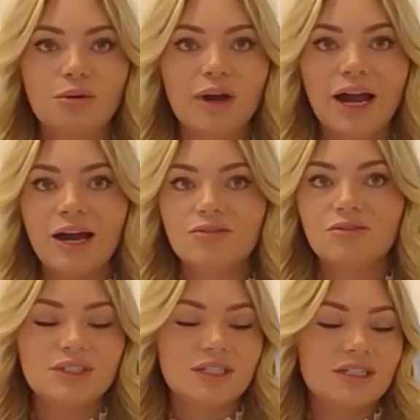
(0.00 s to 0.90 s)
have
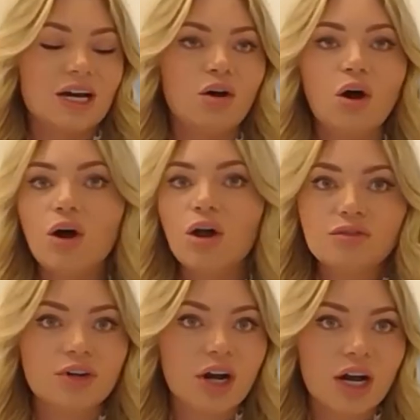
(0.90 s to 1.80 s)
to tell all
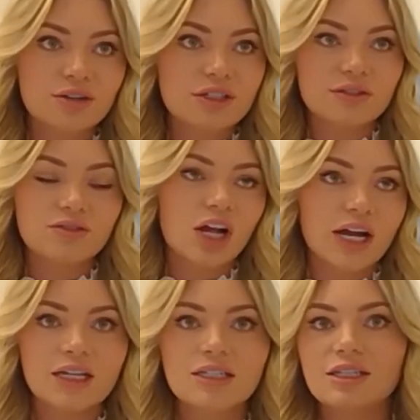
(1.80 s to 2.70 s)
of your hundreds of
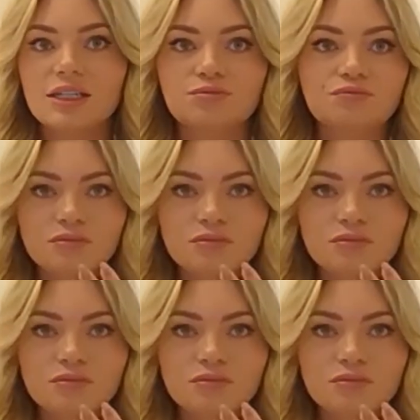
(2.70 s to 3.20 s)
clients and